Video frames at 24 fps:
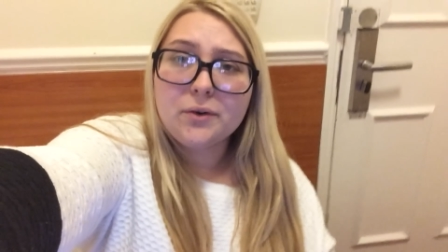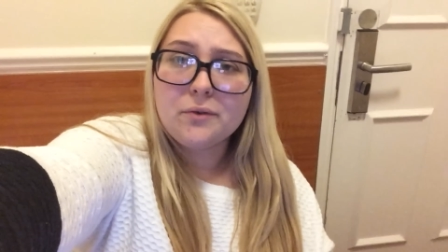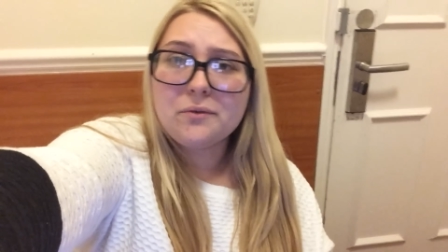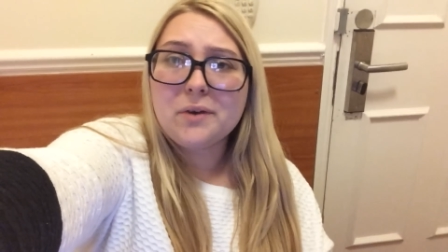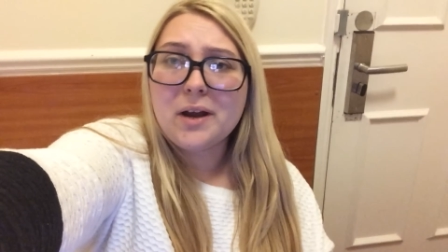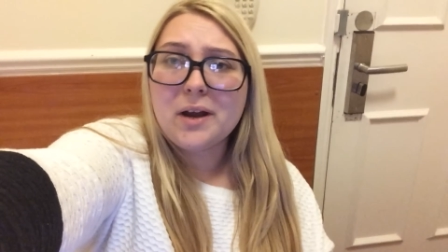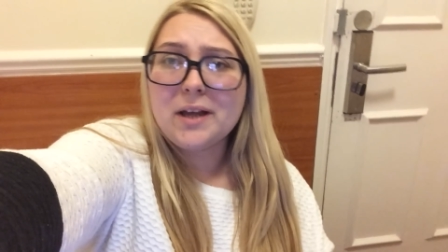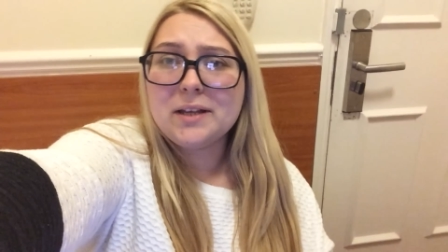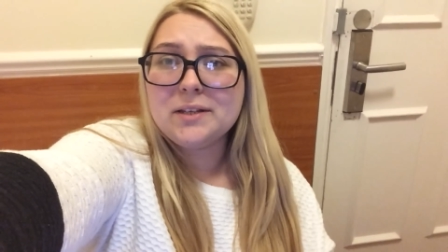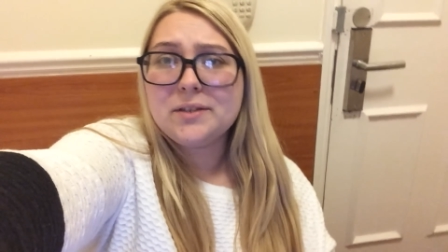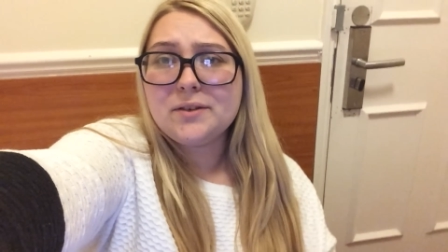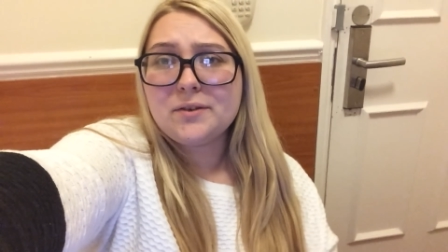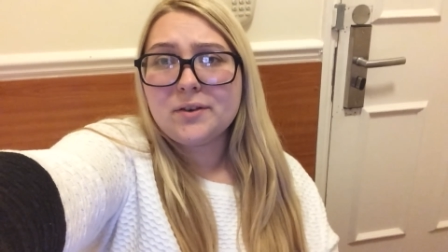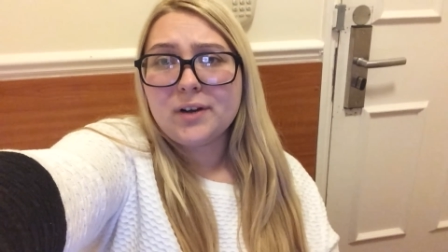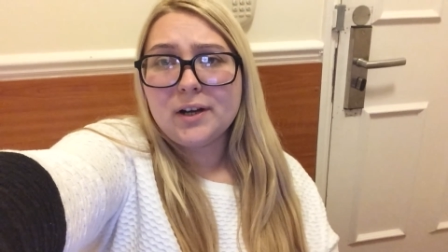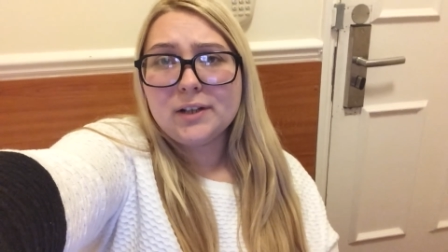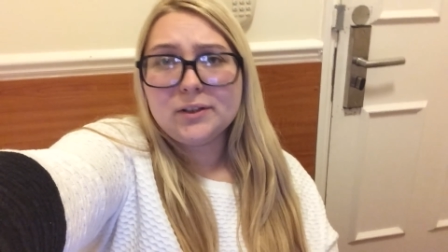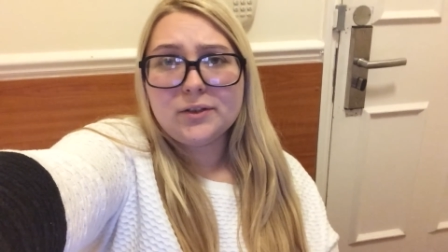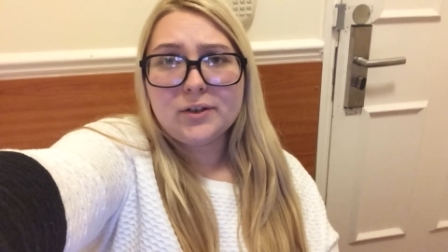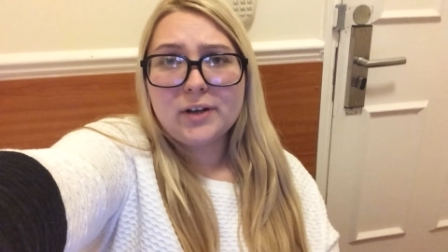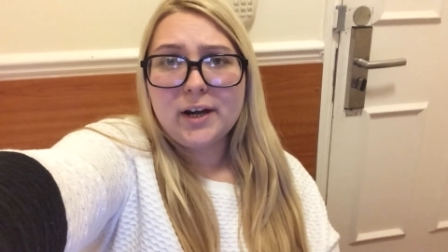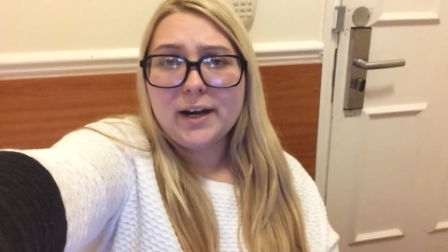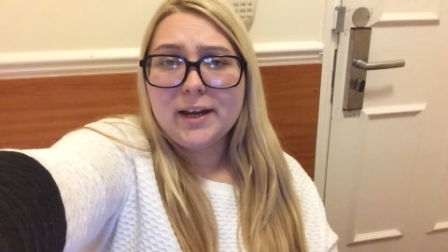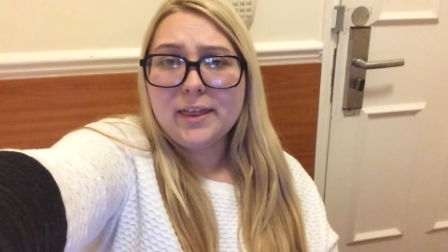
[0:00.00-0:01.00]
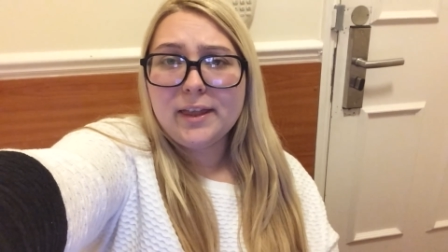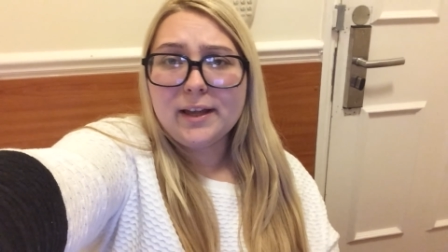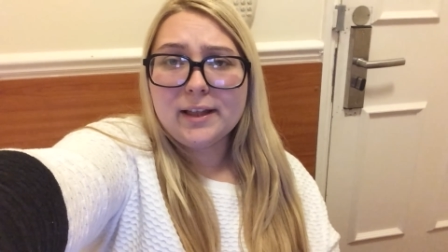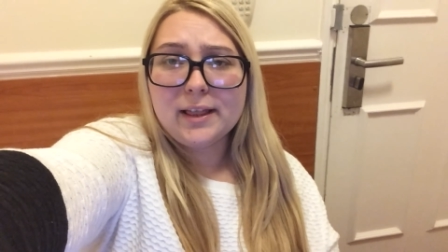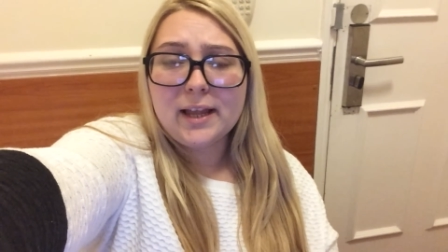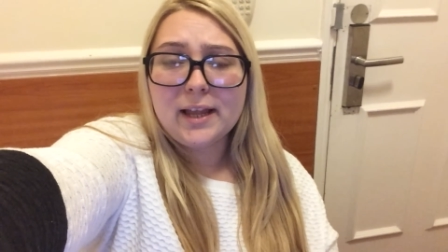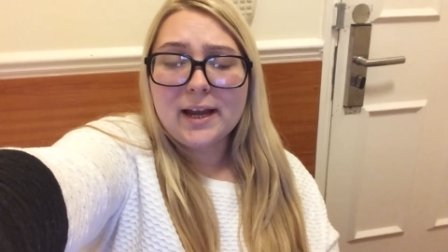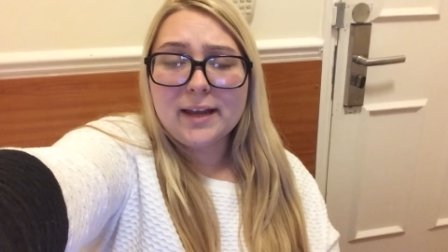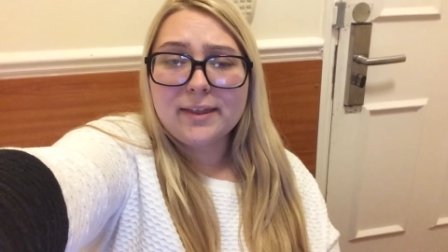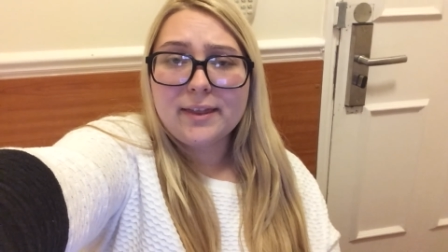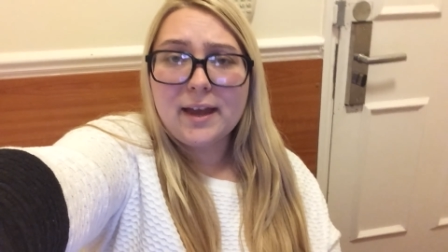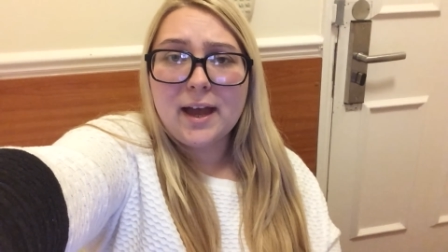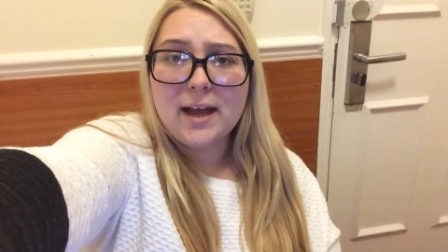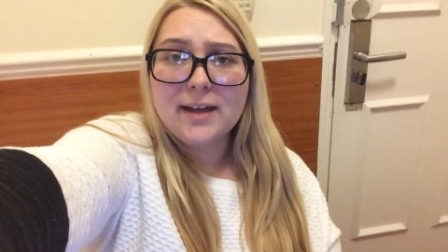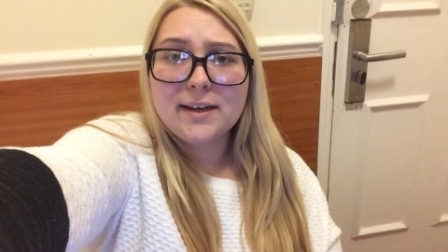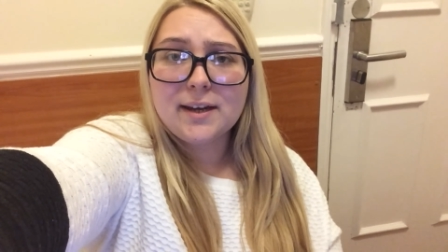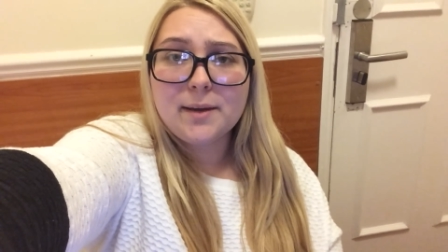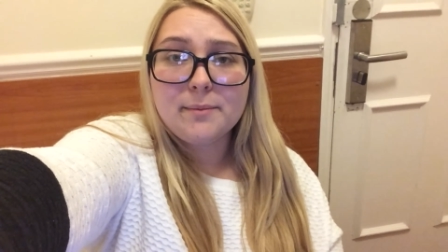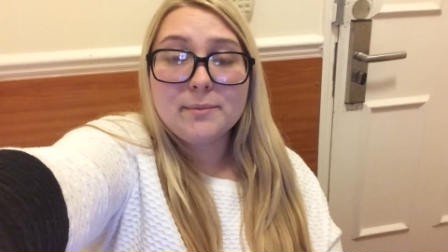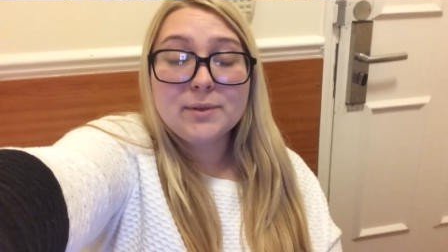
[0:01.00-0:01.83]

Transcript: to a restaurant or anything like that.